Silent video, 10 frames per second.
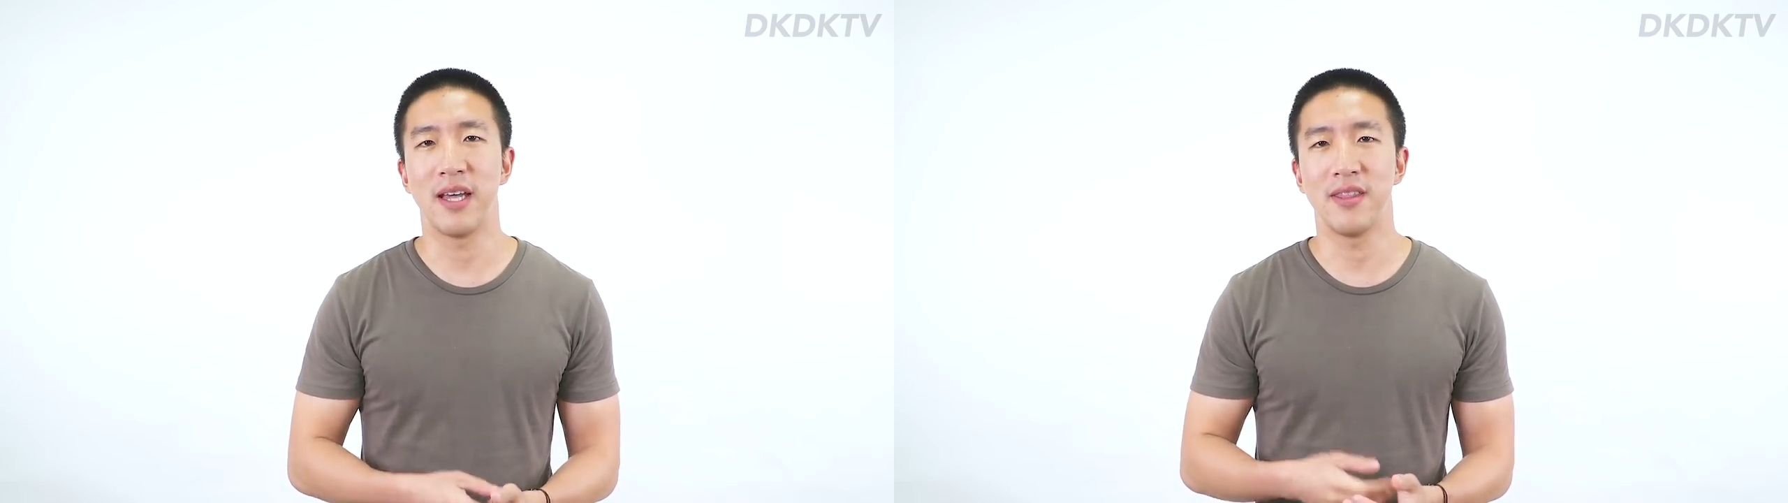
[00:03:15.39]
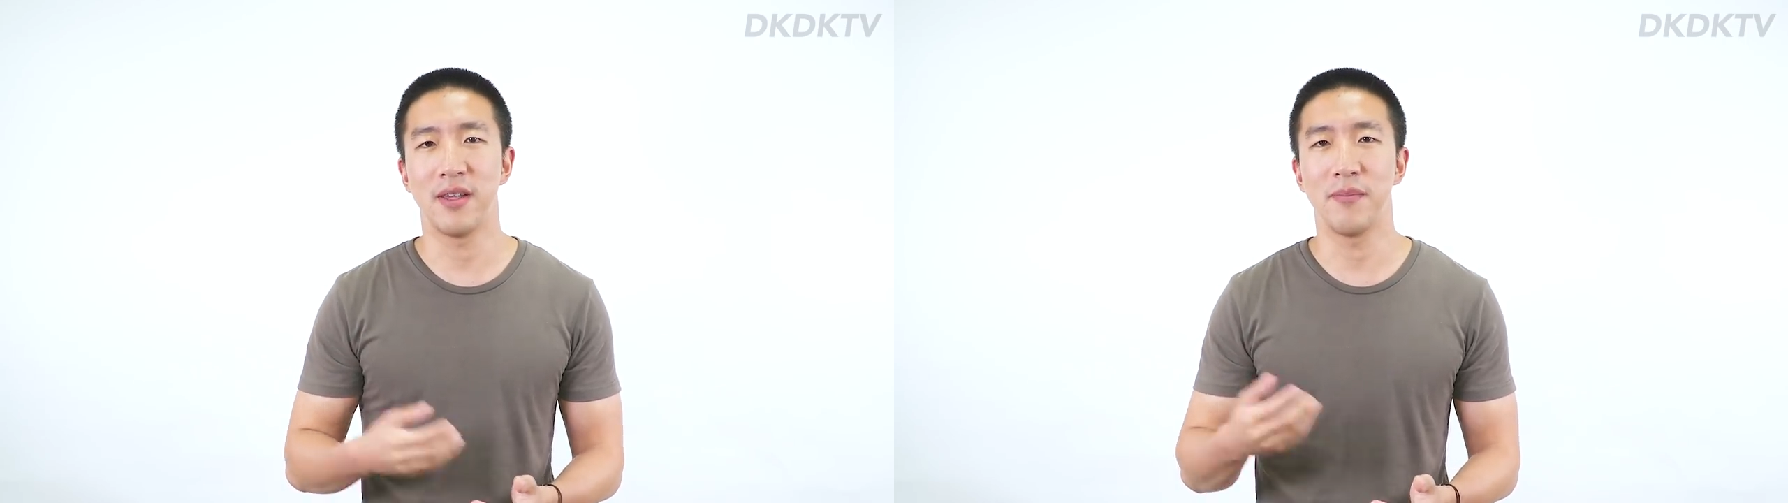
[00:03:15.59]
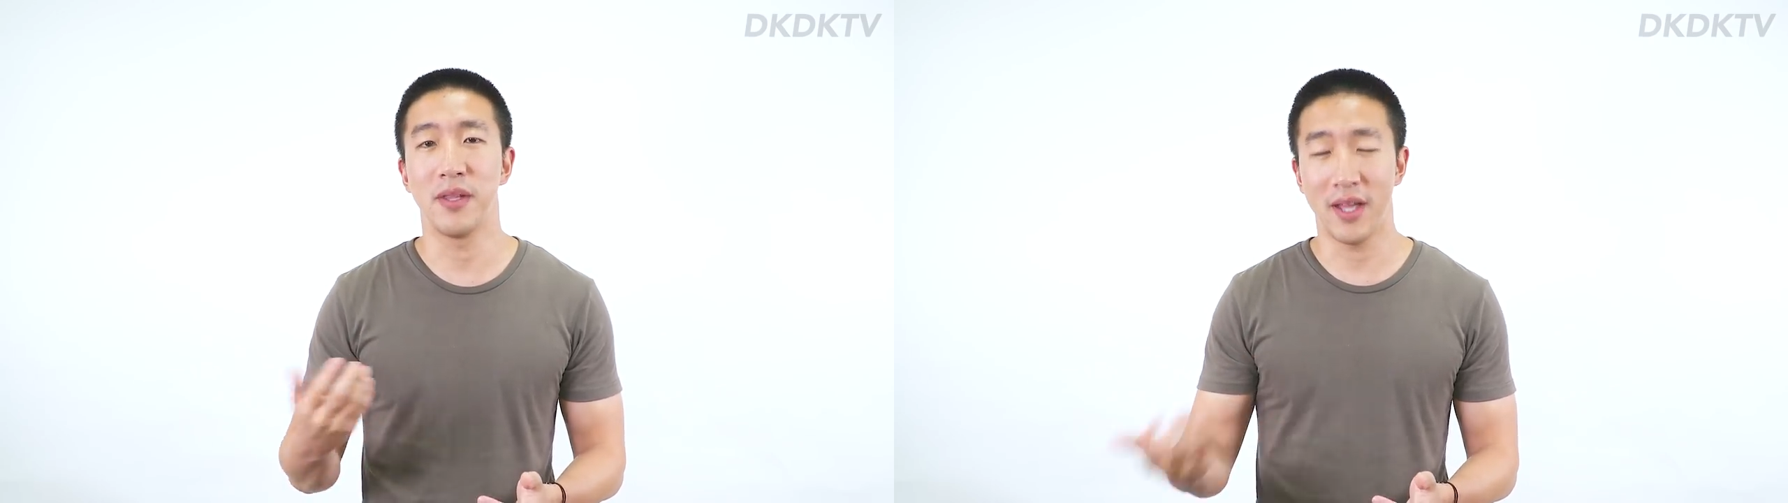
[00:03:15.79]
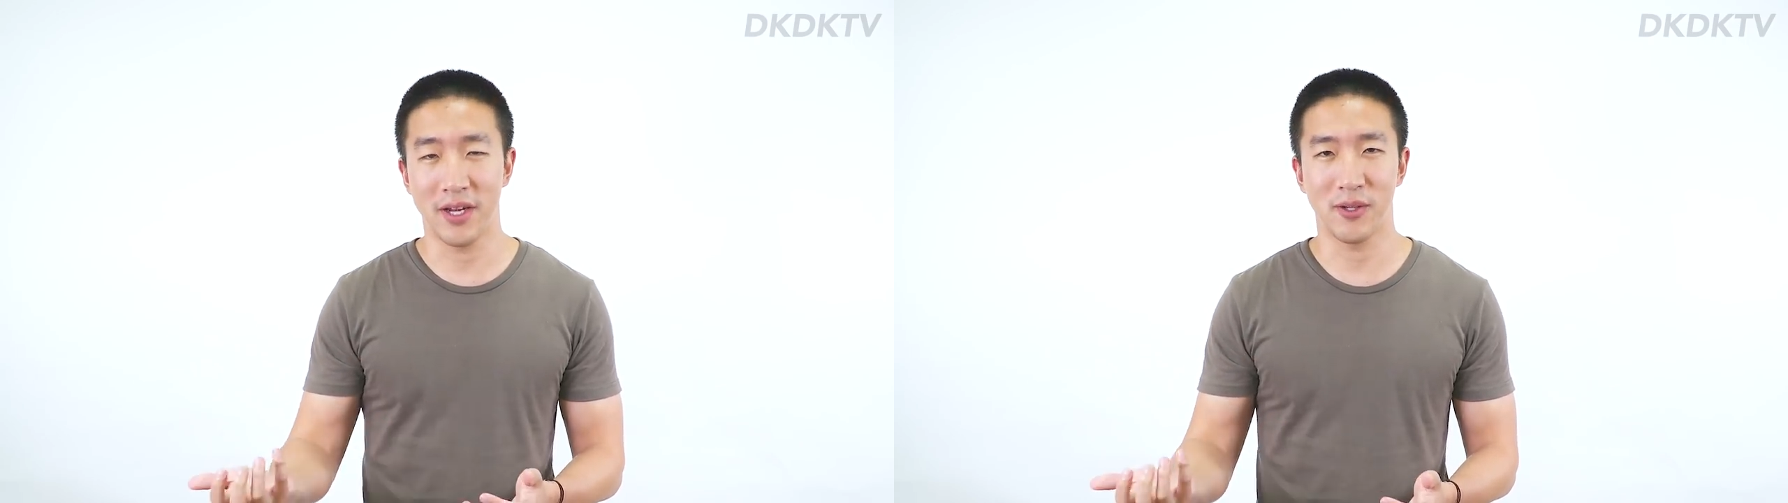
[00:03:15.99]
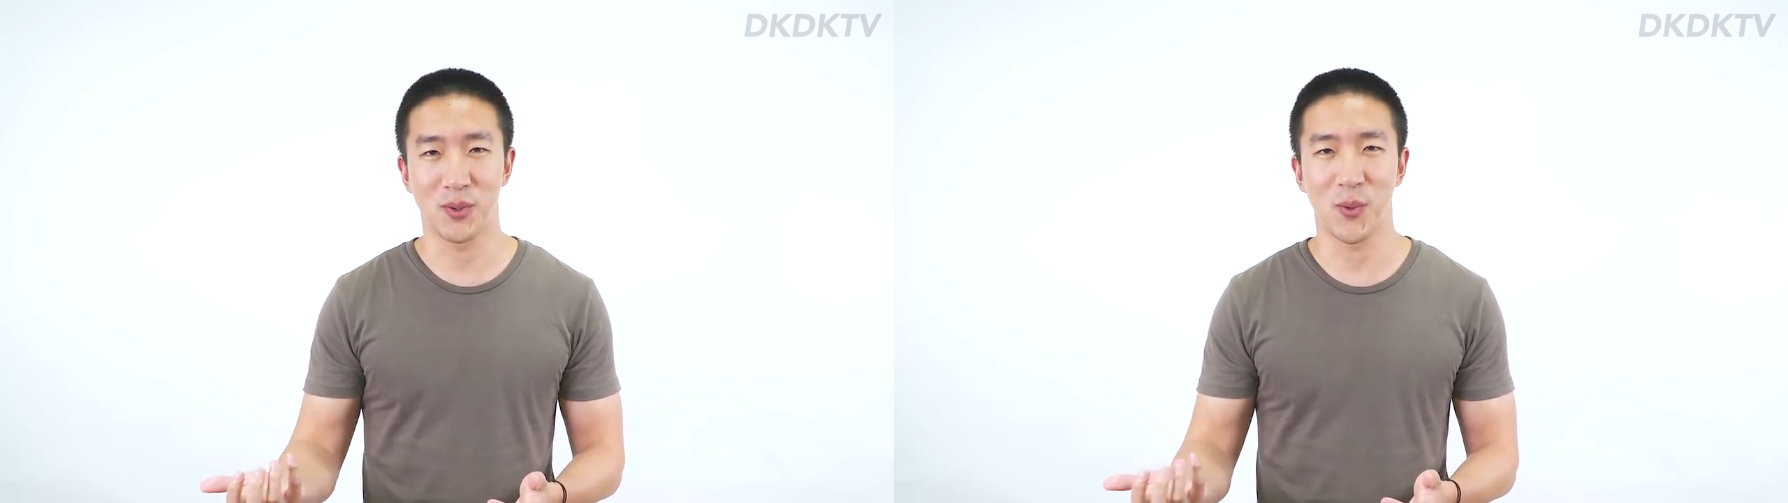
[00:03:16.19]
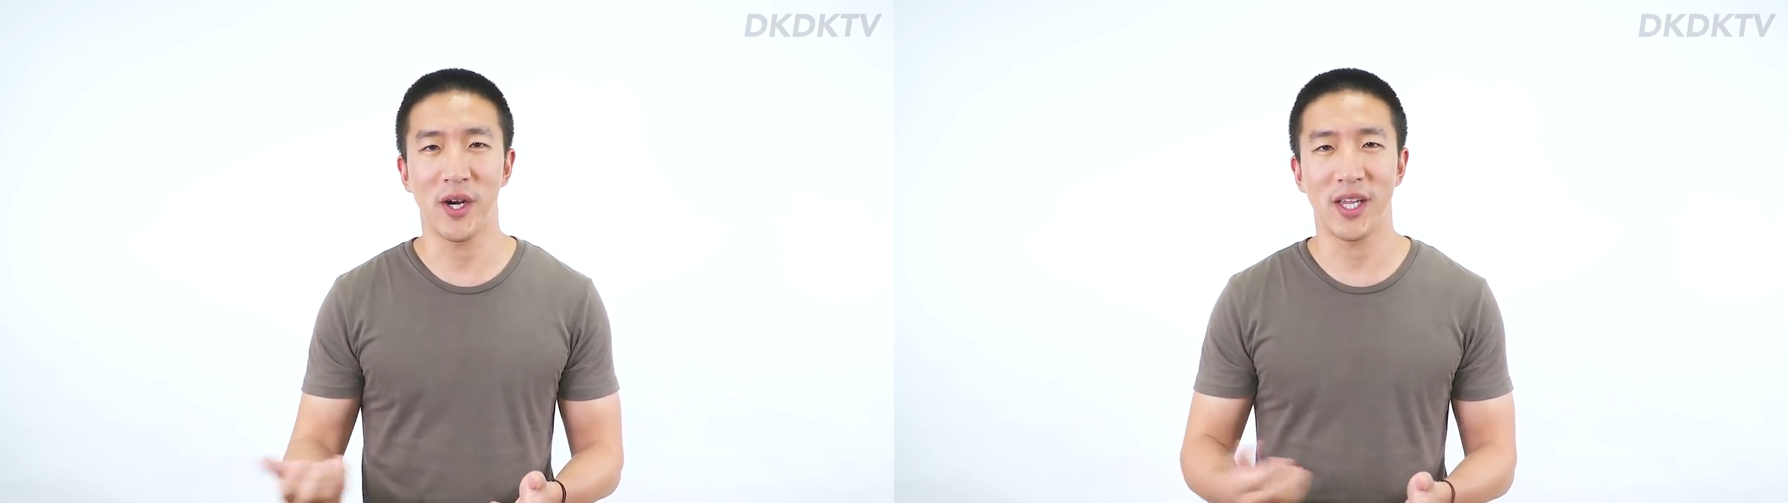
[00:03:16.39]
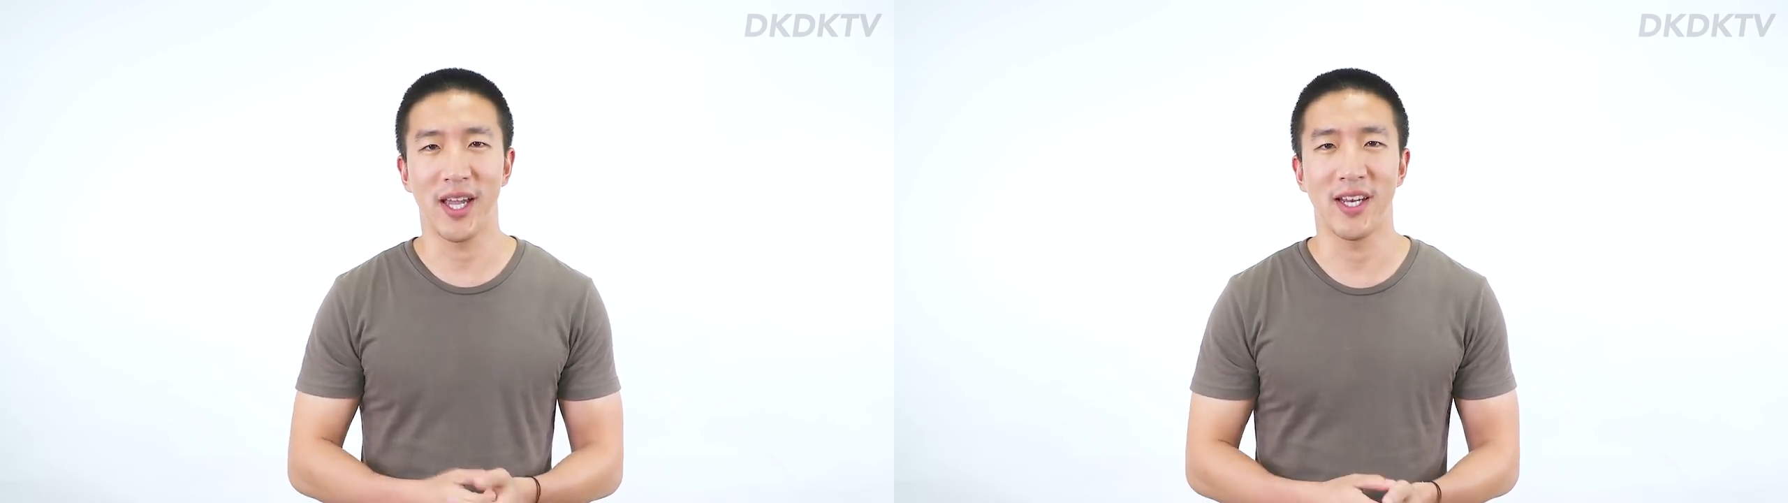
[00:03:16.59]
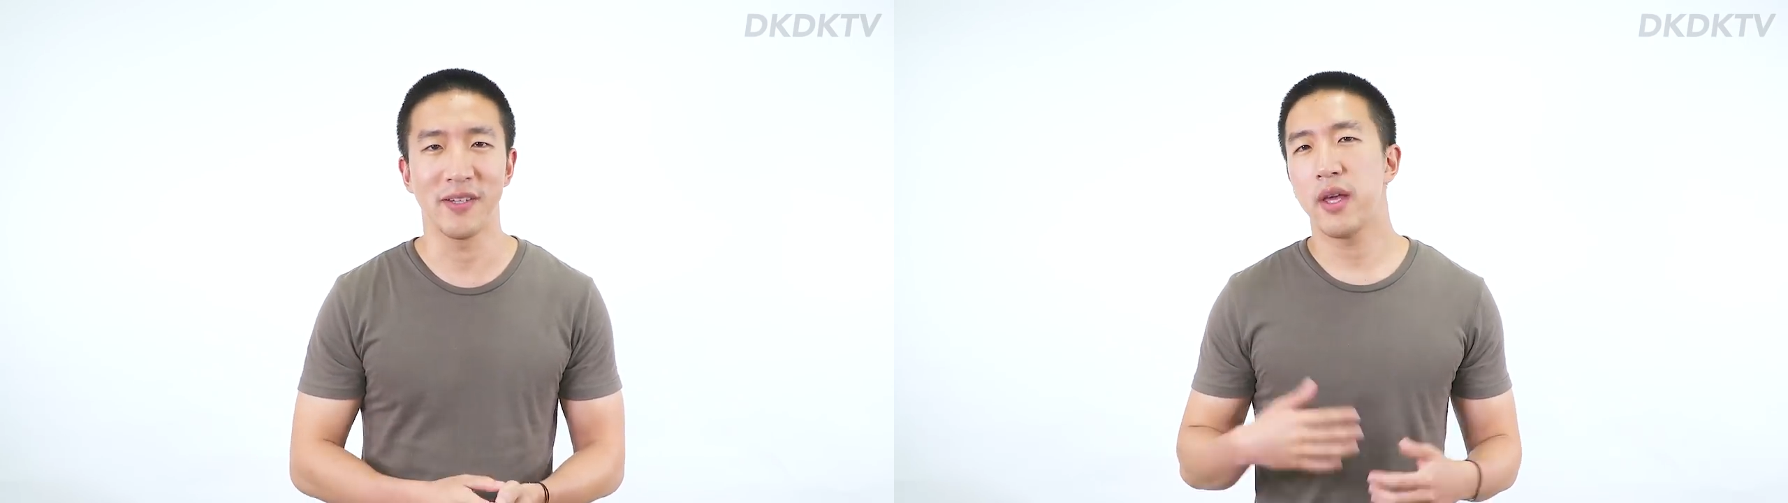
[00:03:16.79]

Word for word: that the millennials work in,